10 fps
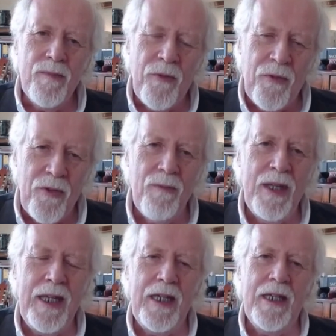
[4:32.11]
for
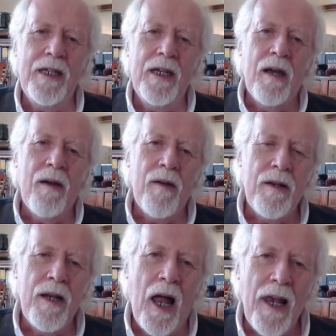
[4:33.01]
me,
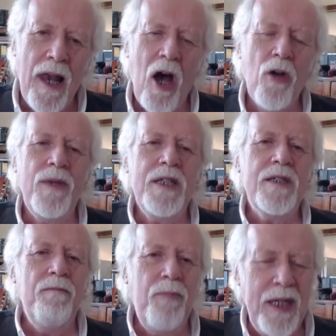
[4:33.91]
allowed me
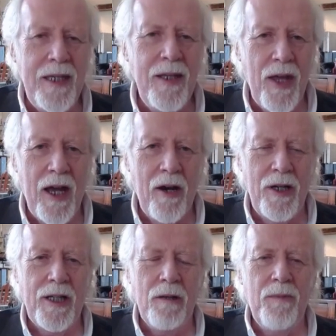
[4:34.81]
to be there a
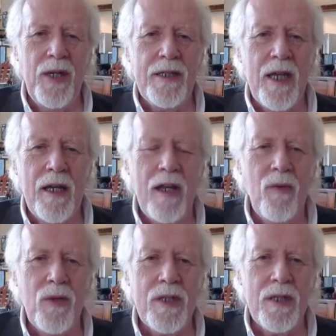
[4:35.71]
little bit. And it
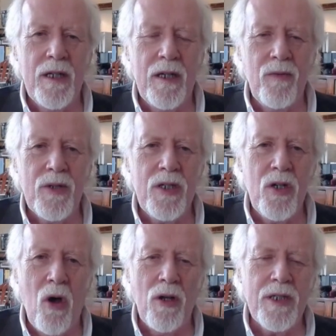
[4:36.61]
was
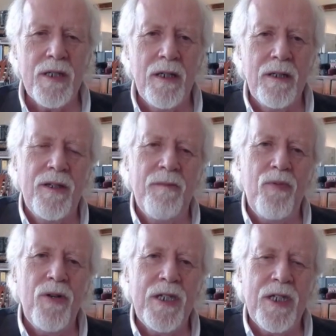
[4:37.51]
not the
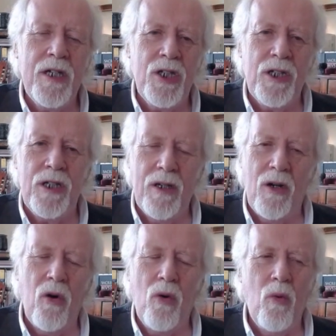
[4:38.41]
precision
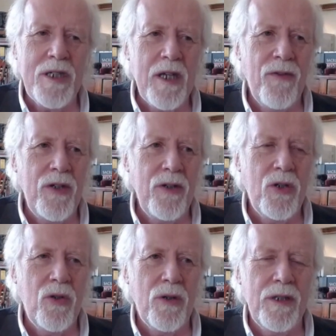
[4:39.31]
or whatever you
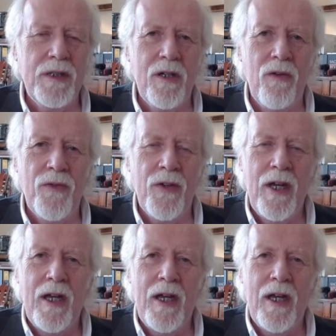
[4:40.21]
call it of